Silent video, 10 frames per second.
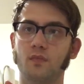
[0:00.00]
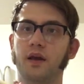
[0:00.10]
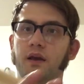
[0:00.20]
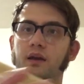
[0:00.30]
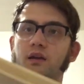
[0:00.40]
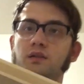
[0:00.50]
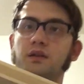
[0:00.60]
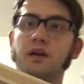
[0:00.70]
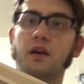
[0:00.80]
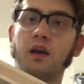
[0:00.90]
And it
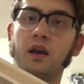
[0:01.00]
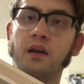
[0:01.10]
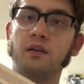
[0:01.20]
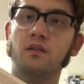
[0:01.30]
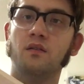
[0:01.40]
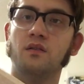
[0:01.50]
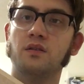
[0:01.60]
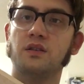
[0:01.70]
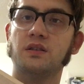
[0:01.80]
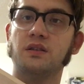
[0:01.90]
kind of
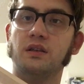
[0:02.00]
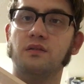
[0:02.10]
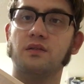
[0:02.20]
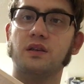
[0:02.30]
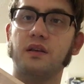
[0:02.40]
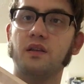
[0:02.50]
sounds like